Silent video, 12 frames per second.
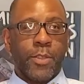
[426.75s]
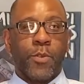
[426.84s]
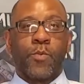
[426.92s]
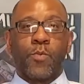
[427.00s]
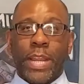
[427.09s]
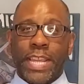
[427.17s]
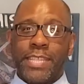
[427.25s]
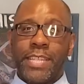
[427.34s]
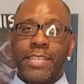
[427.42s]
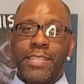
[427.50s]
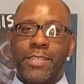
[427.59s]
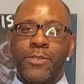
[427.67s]

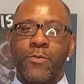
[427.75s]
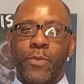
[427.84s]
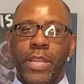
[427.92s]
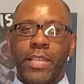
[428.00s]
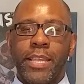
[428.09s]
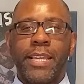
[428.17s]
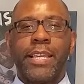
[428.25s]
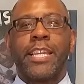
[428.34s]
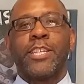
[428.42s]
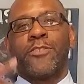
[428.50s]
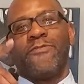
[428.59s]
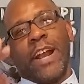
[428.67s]
Raisins? Really?
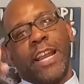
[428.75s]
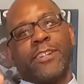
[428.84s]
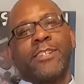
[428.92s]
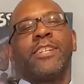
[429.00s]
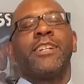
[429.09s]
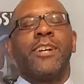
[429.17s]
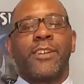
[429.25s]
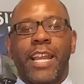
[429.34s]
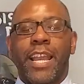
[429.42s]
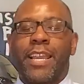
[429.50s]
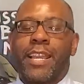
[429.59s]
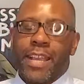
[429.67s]
You're fired.
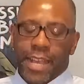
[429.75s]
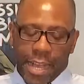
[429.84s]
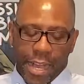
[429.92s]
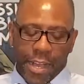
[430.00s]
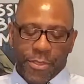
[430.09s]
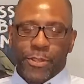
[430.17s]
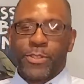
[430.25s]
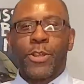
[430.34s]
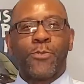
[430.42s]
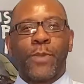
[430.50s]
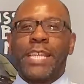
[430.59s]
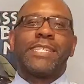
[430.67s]
Okay? There's no
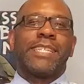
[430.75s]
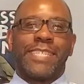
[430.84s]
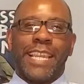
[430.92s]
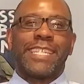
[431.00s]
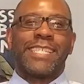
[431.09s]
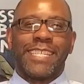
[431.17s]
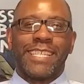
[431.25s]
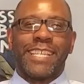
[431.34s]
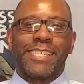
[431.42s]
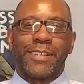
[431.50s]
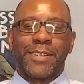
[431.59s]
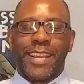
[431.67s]
raisin taste in
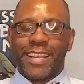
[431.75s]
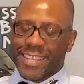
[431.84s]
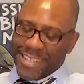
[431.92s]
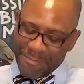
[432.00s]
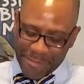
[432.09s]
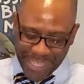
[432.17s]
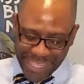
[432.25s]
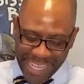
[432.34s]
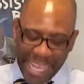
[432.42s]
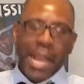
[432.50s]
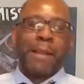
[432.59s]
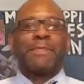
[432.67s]
this, okay?
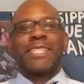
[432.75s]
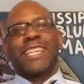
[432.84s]
Just